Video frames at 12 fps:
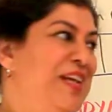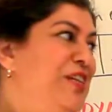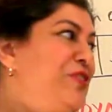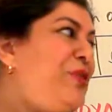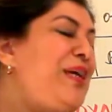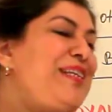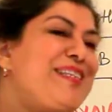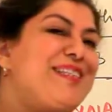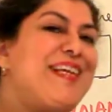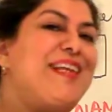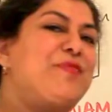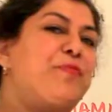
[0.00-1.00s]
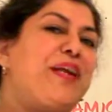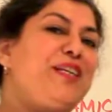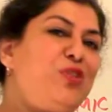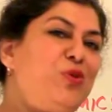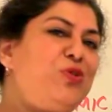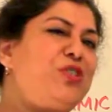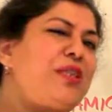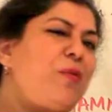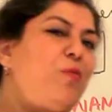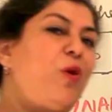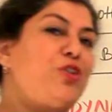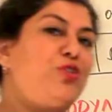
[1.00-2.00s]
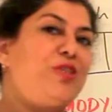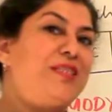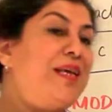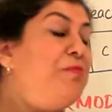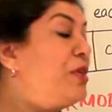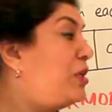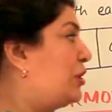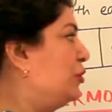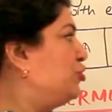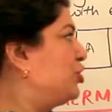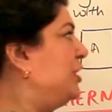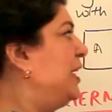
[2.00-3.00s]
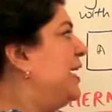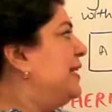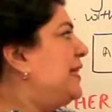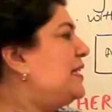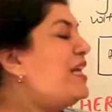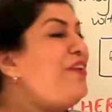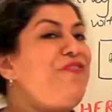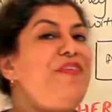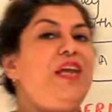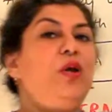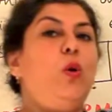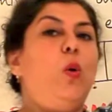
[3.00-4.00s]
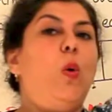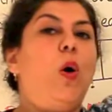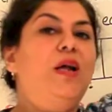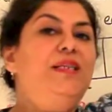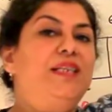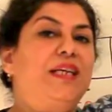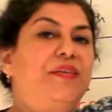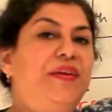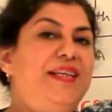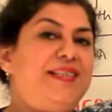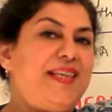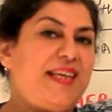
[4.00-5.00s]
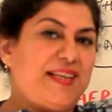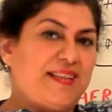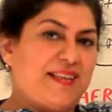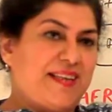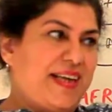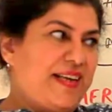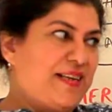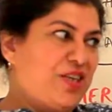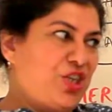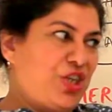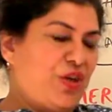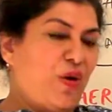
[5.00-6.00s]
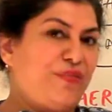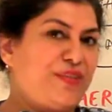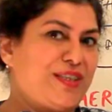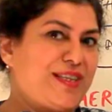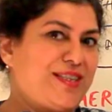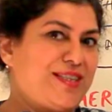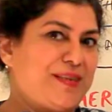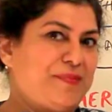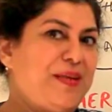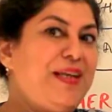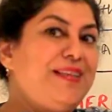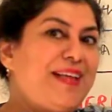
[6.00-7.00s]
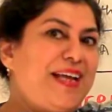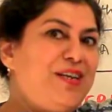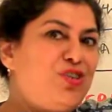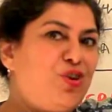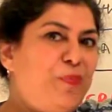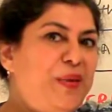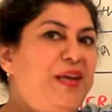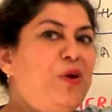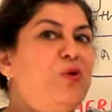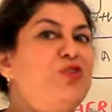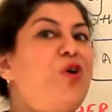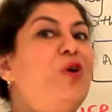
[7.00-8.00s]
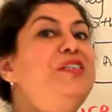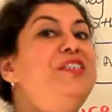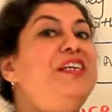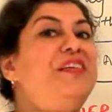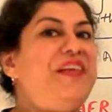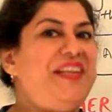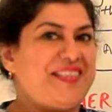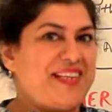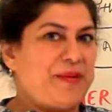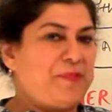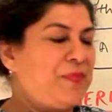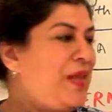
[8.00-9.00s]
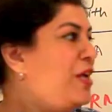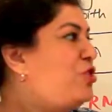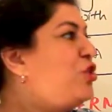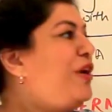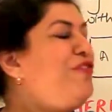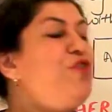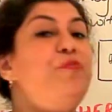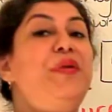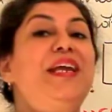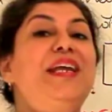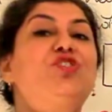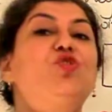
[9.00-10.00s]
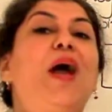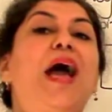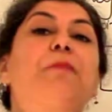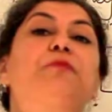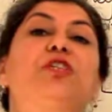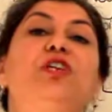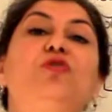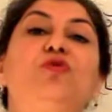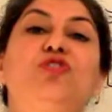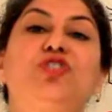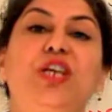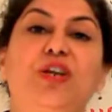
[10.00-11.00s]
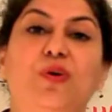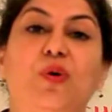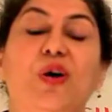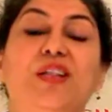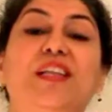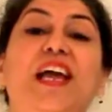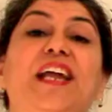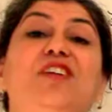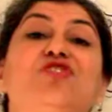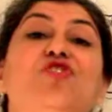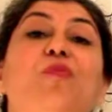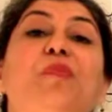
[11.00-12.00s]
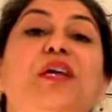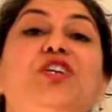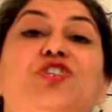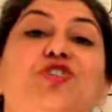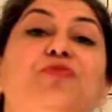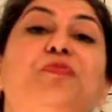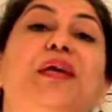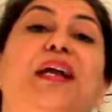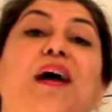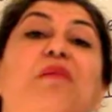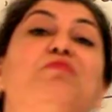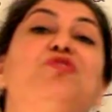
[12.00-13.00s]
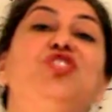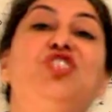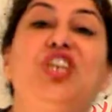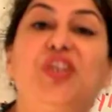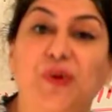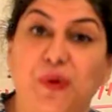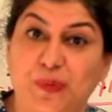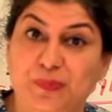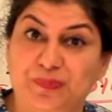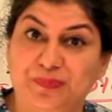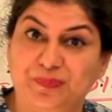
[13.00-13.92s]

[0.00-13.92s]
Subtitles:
So it brings you somewhat to the same conclusion, that if we go on decreasing the energy of the system, the entropy goes on decreasing. So if you bring it to absolute zero, the entropy should become zero.